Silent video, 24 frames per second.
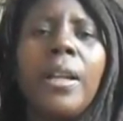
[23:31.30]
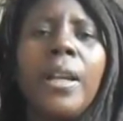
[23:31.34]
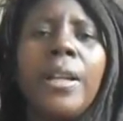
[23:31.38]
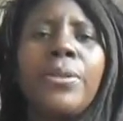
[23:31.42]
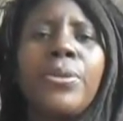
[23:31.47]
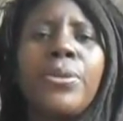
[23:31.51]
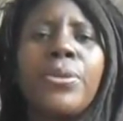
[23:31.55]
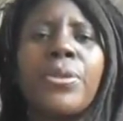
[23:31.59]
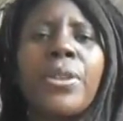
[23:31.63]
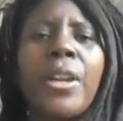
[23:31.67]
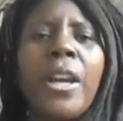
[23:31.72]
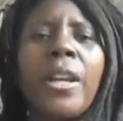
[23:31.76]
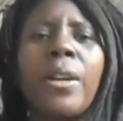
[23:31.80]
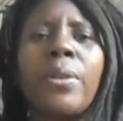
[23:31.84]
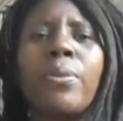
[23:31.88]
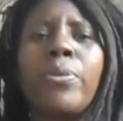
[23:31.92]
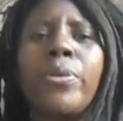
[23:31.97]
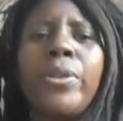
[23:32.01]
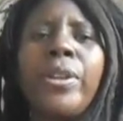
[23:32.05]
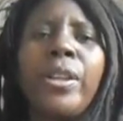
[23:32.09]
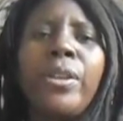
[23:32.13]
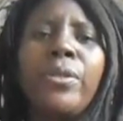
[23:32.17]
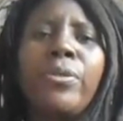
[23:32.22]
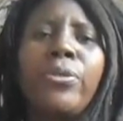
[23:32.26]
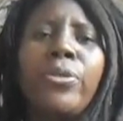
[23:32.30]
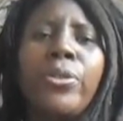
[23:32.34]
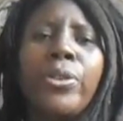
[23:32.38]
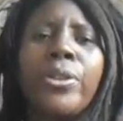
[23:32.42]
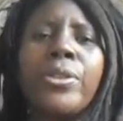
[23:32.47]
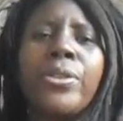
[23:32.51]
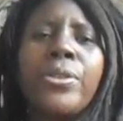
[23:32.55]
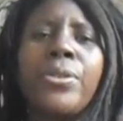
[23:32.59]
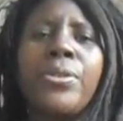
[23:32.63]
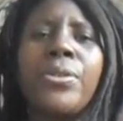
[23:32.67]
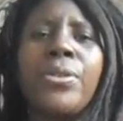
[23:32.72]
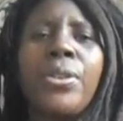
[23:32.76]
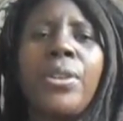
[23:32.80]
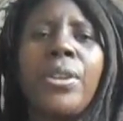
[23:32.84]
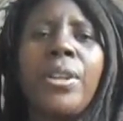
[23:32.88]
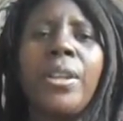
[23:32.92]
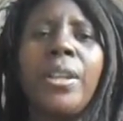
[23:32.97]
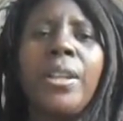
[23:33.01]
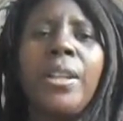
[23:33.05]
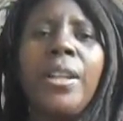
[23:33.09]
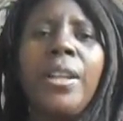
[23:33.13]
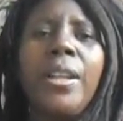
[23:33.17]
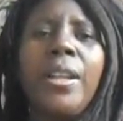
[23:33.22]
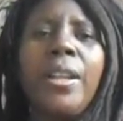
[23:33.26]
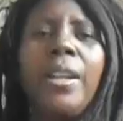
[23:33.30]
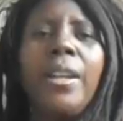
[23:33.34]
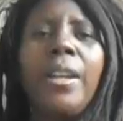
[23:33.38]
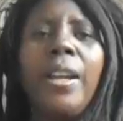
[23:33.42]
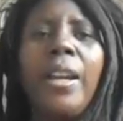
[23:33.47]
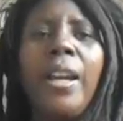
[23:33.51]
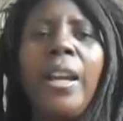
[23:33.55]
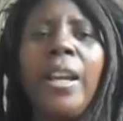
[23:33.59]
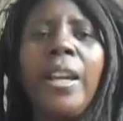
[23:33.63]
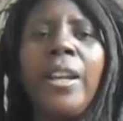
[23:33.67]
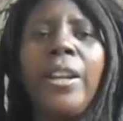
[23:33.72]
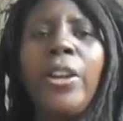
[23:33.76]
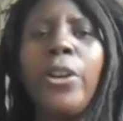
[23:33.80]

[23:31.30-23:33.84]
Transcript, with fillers: It just kind of reinforces it and